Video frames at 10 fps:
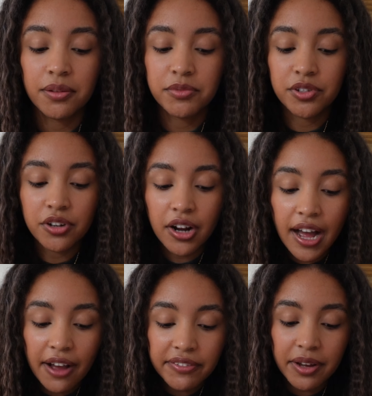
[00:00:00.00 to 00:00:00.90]
do not
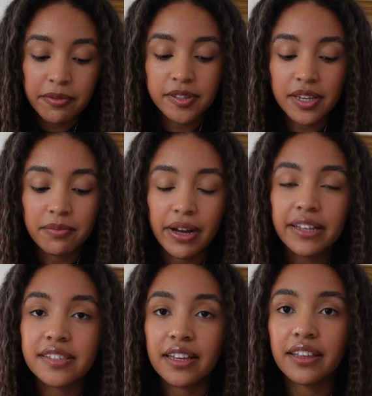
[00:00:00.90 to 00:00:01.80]
have that same
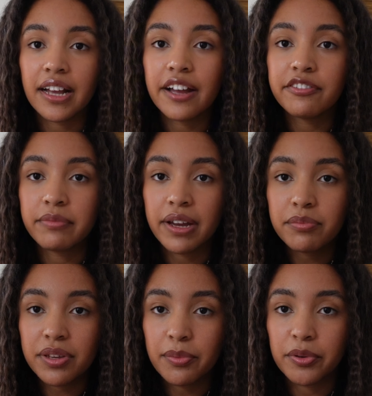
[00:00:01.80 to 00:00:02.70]
mindset. Like I've met
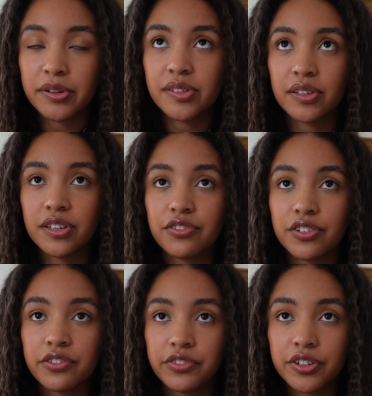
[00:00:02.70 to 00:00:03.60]
people recently for
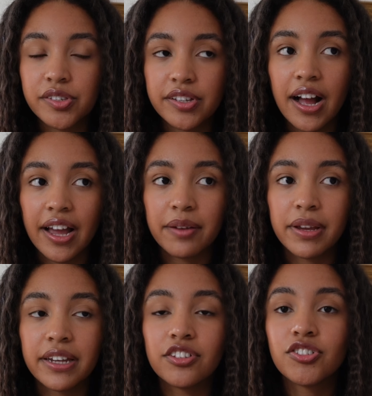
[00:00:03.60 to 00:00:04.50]
the first time,
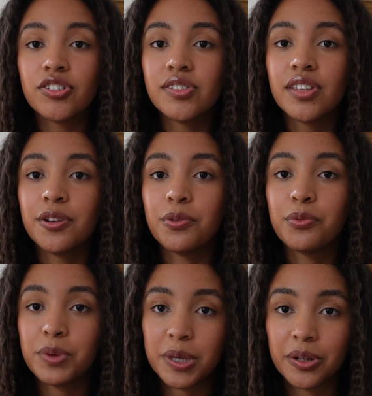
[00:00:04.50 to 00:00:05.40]
and it's just like
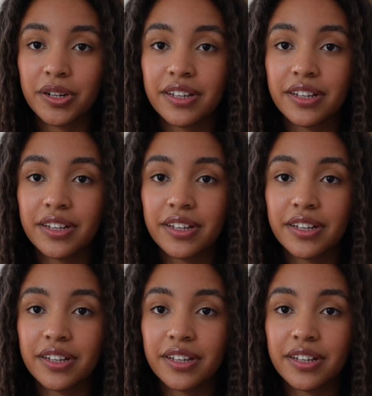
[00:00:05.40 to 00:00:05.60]
weird.